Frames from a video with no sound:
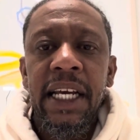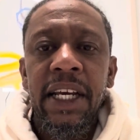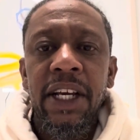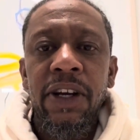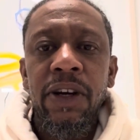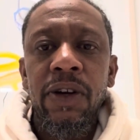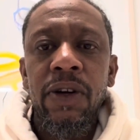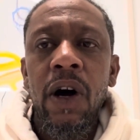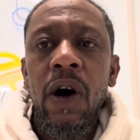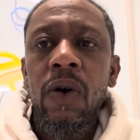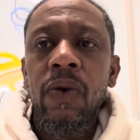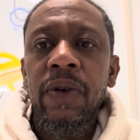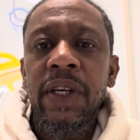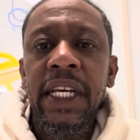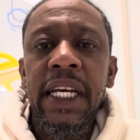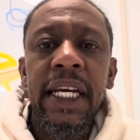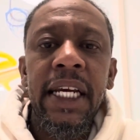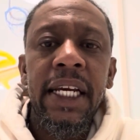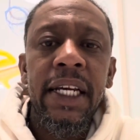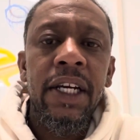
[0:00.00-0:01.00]
you don't
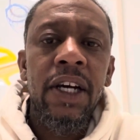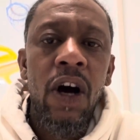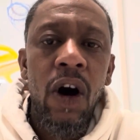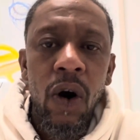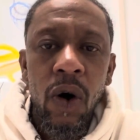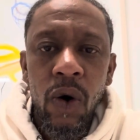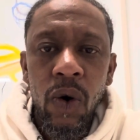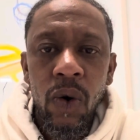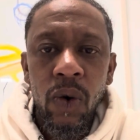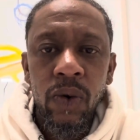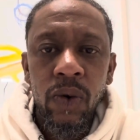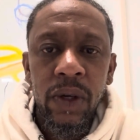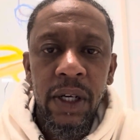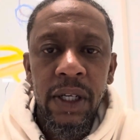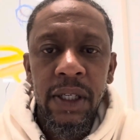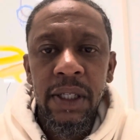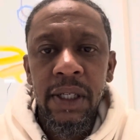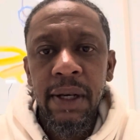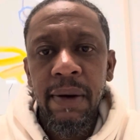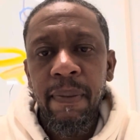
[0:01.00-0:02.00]
need
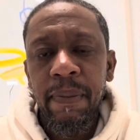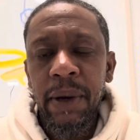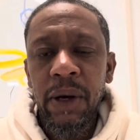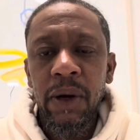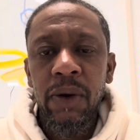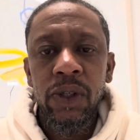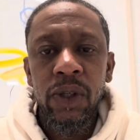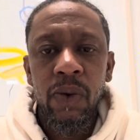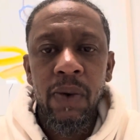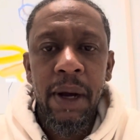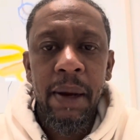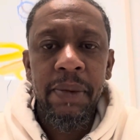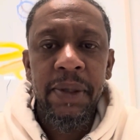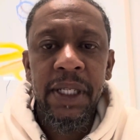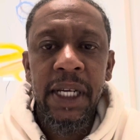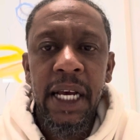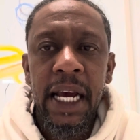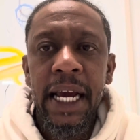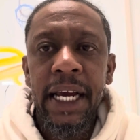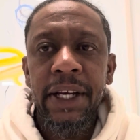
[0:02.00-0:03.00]
code to build your
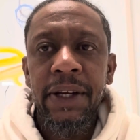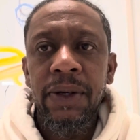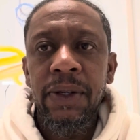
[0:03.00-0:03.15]
website.